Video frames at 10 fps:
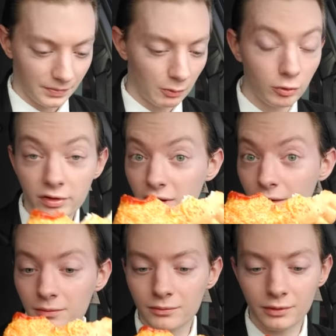We'll
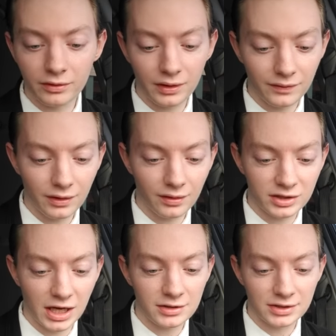see. We'll see if this
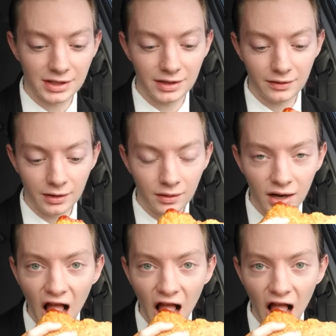changes anything.